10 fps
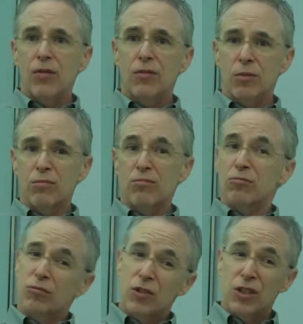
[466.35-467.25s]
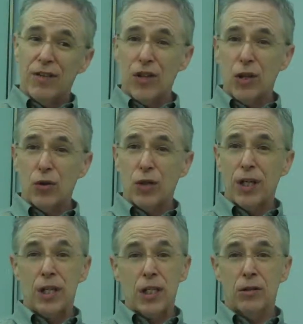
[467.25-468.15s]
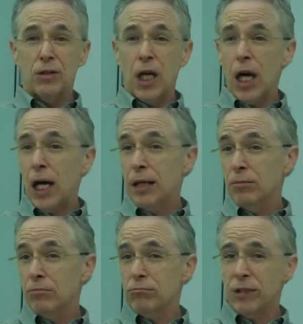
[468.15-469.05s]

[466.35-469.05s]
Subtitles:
from 7:30 till 9.